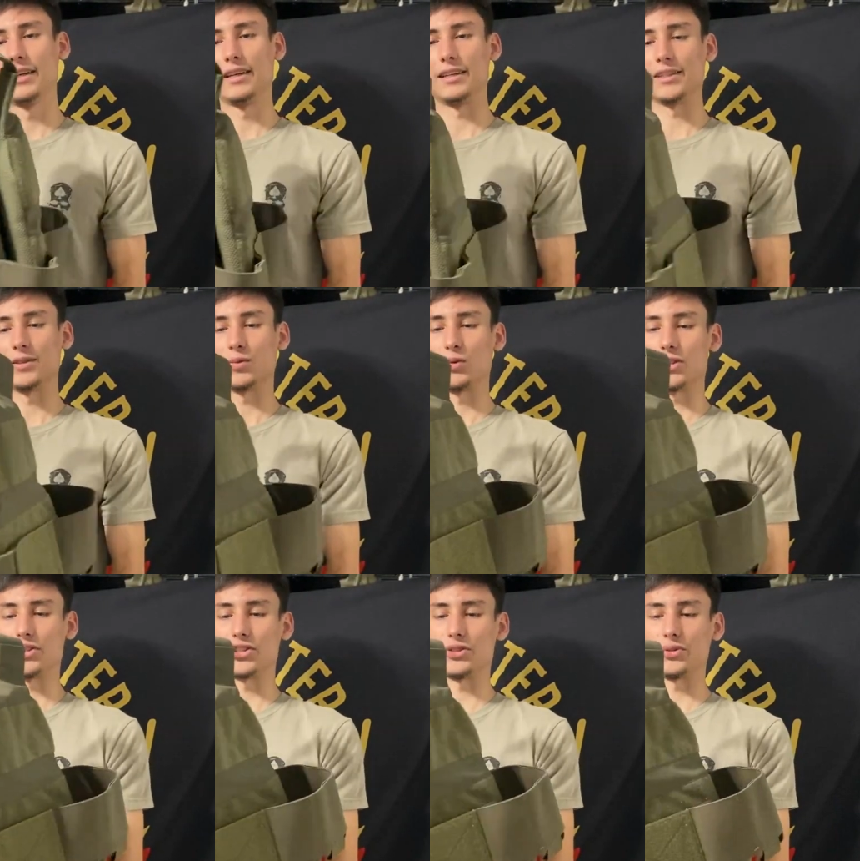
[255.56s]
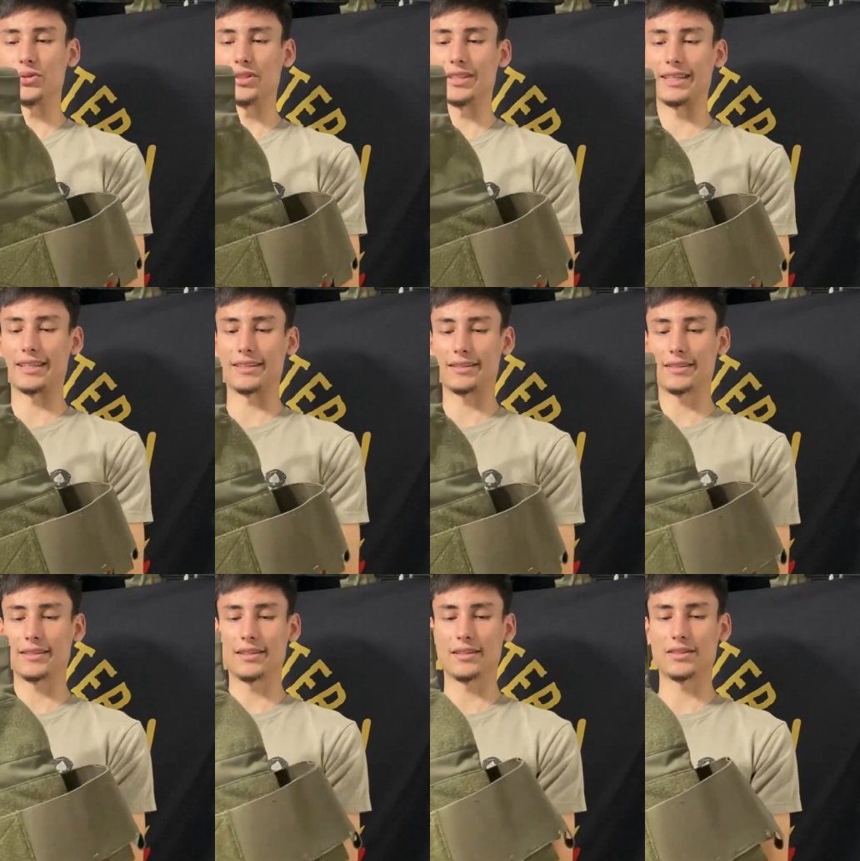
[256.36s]
is what you
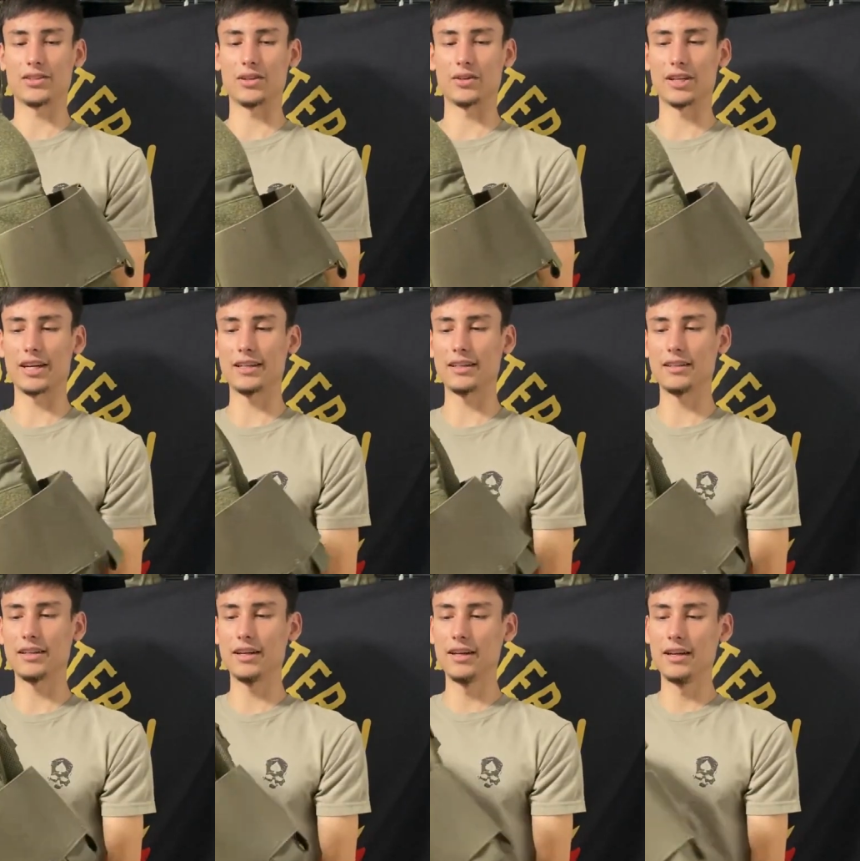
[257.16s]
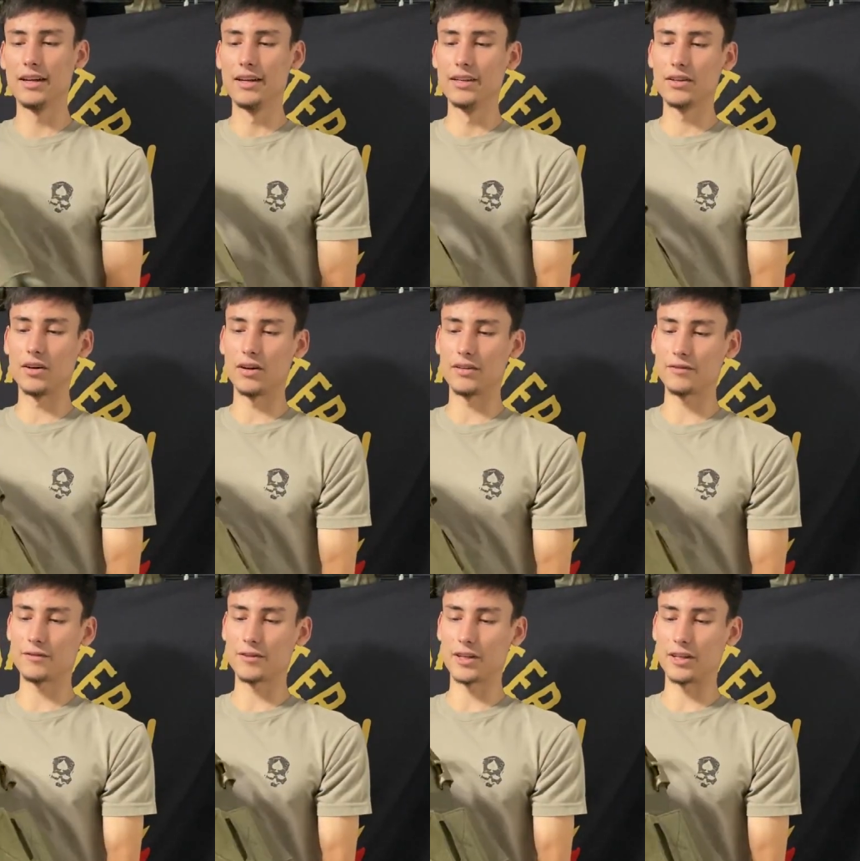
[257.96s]
get. So kind of going
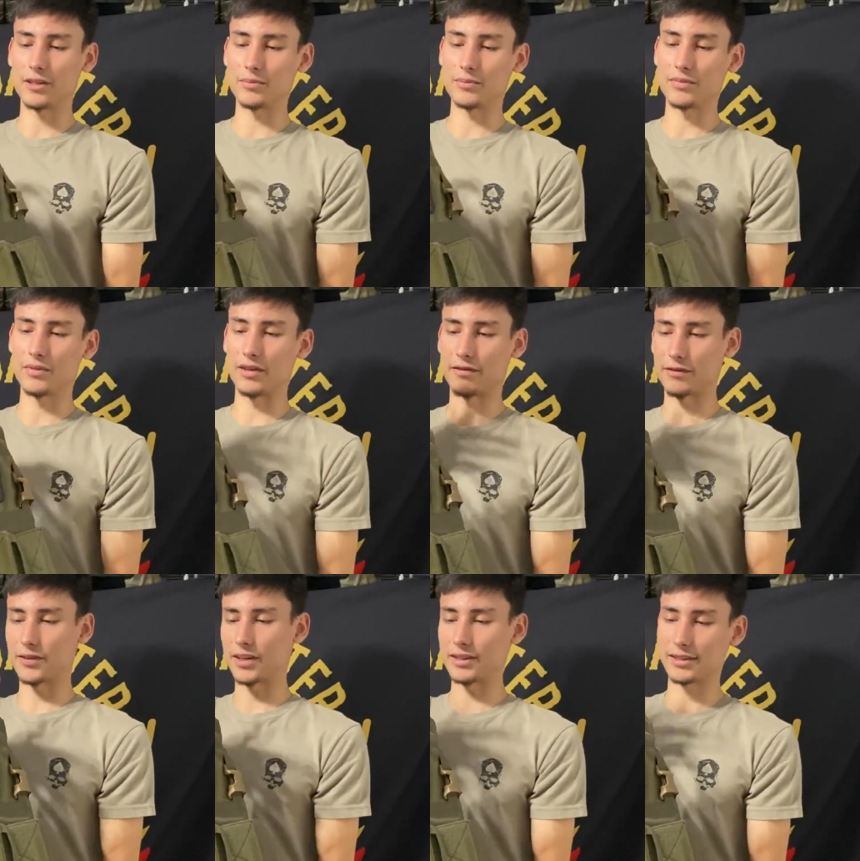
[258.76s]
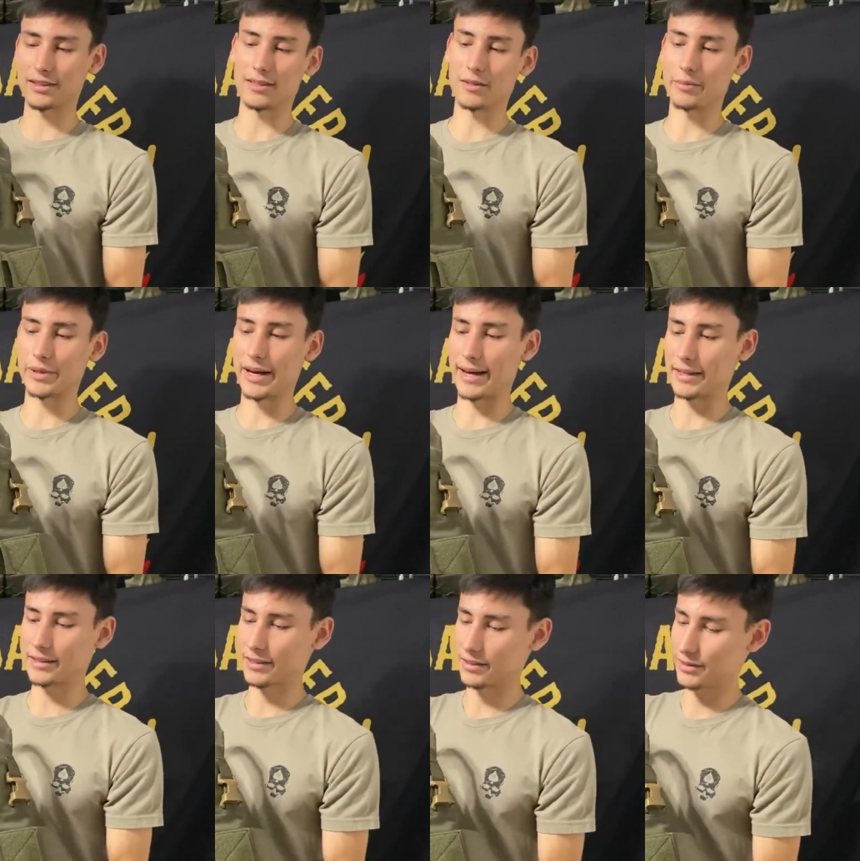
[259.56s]
from the front to the
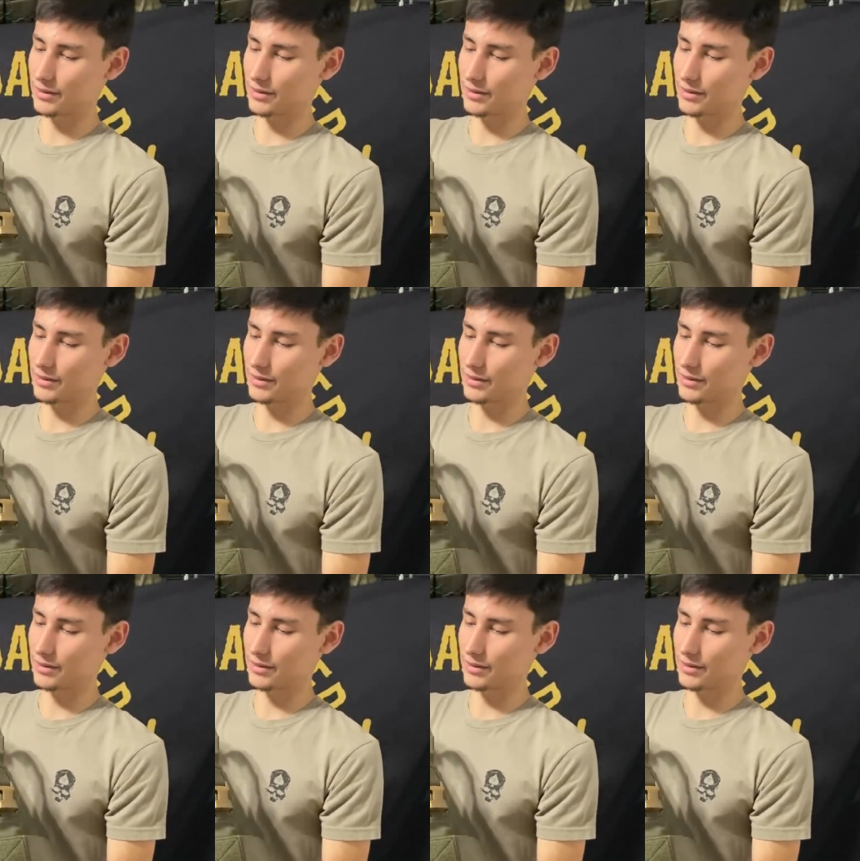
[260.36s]
back.